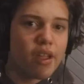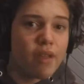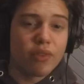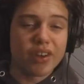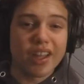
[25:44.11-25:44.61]

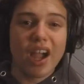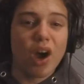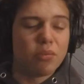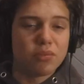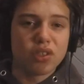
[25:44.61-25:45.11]
If there are any
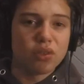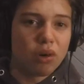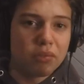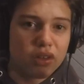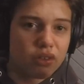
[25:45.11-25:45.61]
albums you
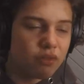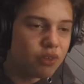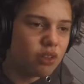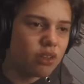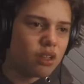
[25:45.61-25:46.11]
want me to
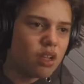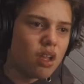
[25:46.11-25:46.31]
review.